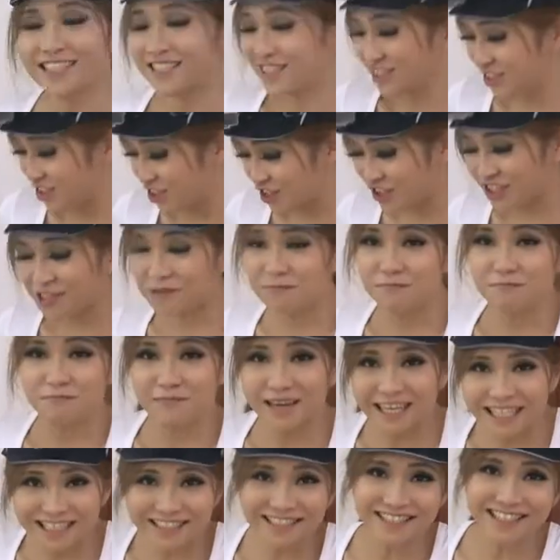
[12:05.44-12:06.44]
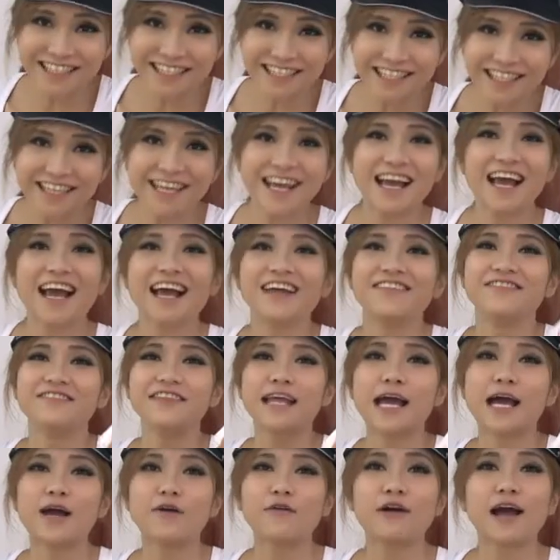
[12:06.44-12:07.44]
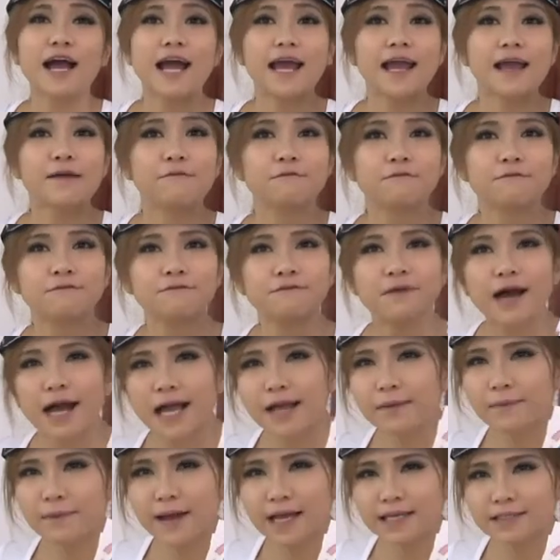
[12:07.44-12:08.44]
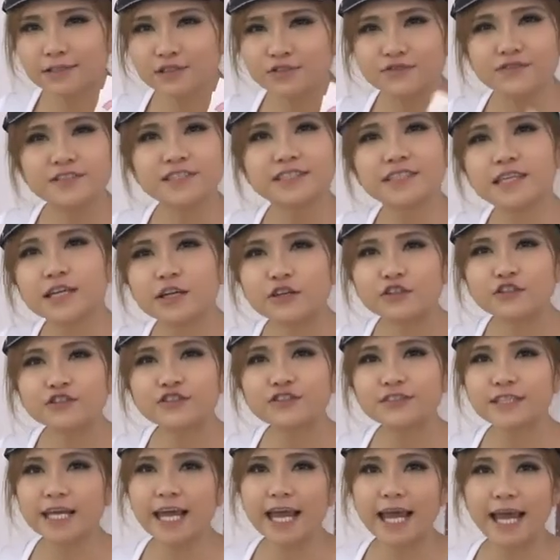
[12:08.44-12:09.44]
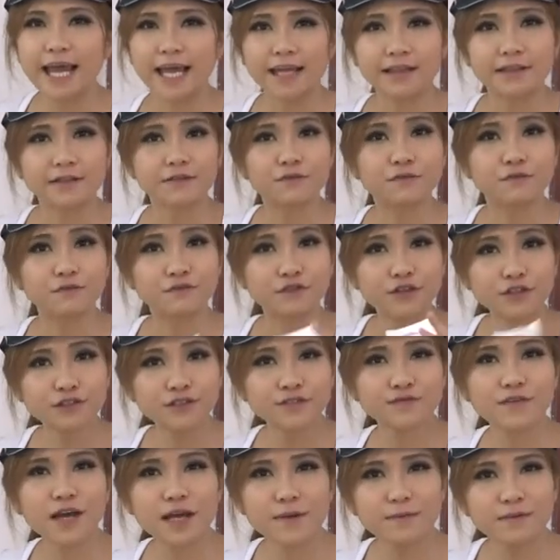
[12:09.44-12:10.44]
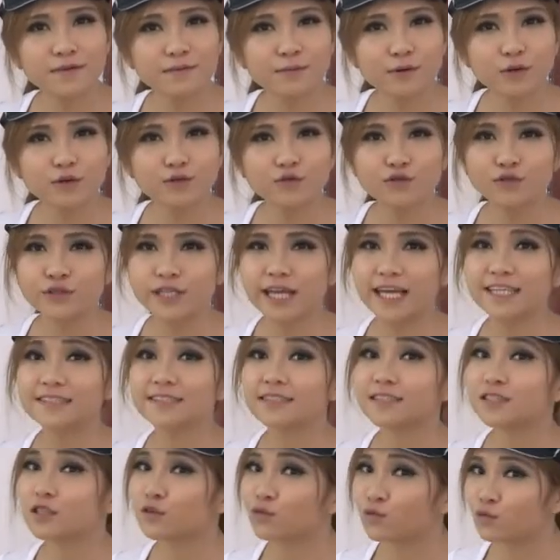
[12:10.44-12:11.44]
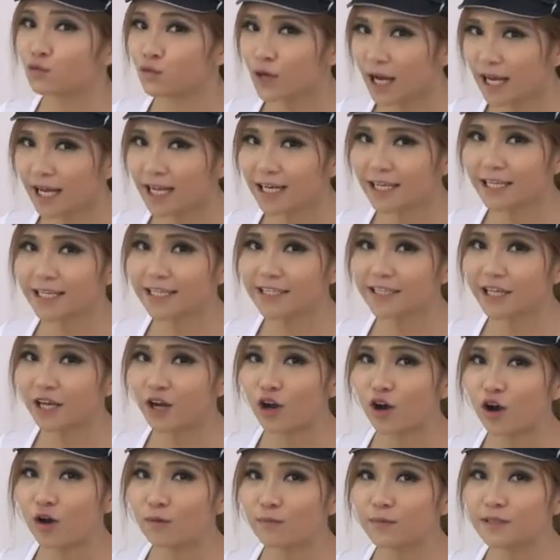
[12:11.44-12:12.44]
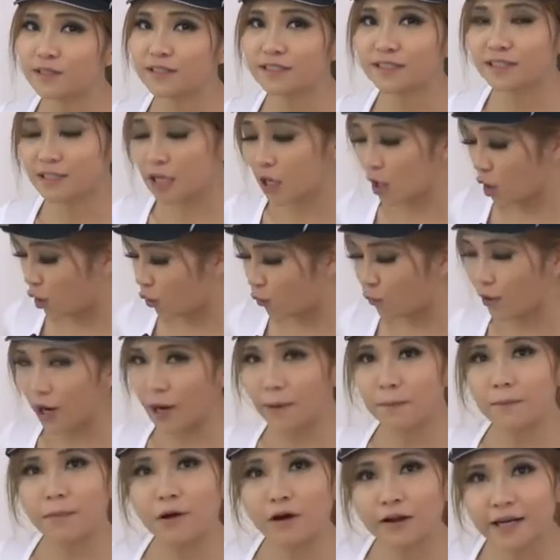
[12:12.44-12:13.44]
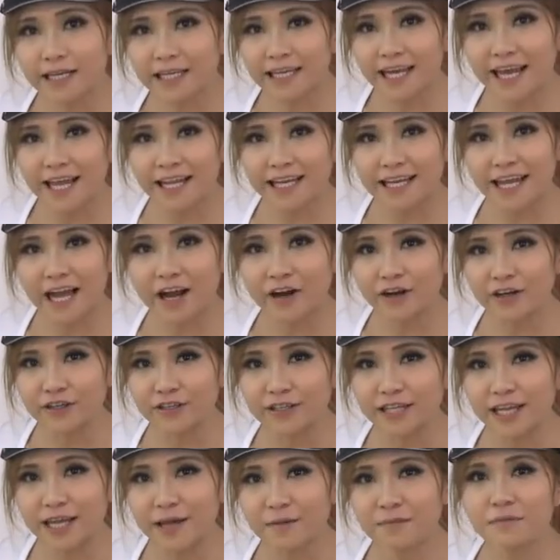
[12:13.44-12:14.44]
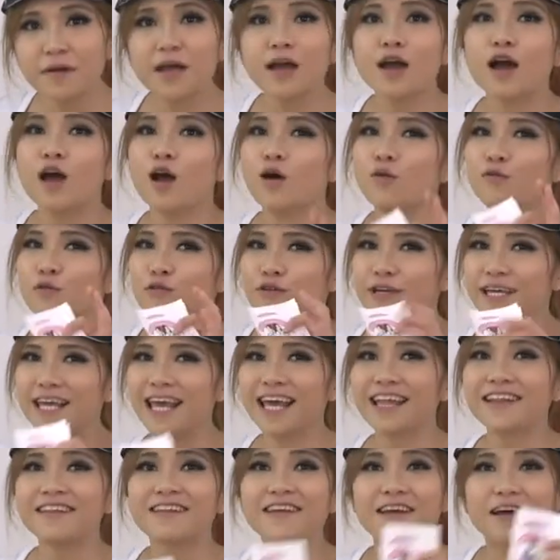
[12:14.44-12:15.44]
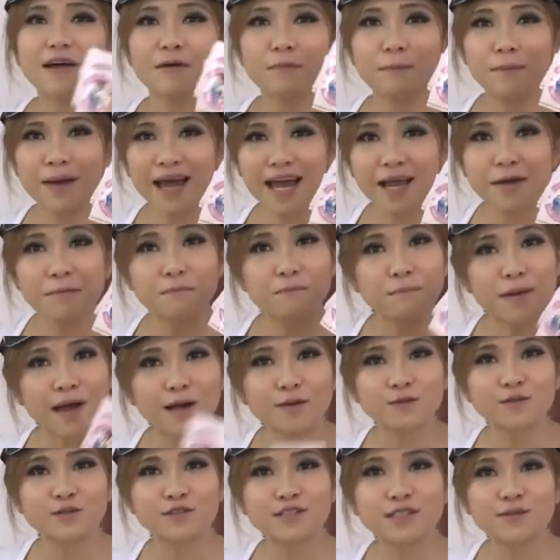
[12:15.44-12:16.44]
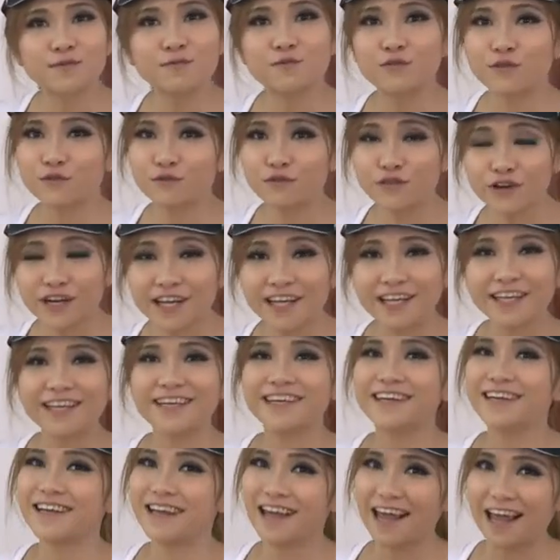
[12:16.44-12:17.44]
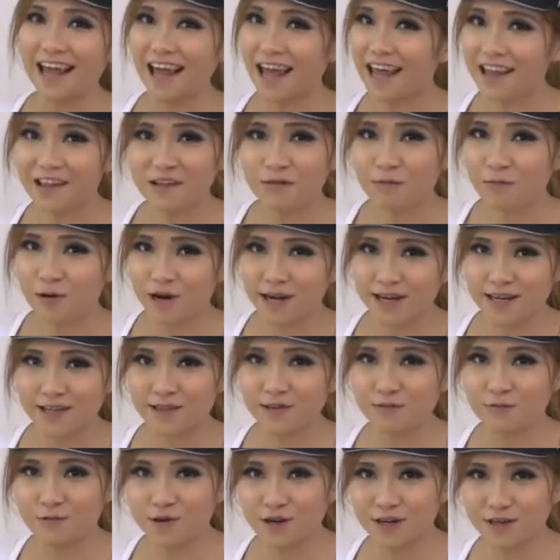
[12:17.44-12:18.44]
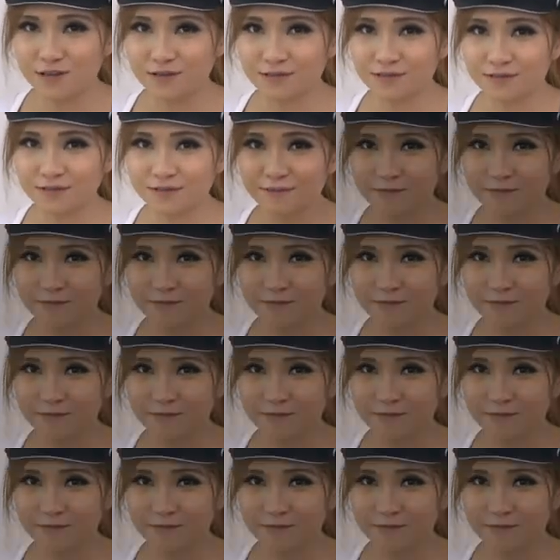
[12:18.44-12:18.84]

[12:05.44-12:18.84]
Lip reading: Isn't she amazing? Now I have 5 packs of stickers, and the first 5 people to guess correctly in the comments where Pollyann got her name will get a pack mailed to them for free anywhere in the world.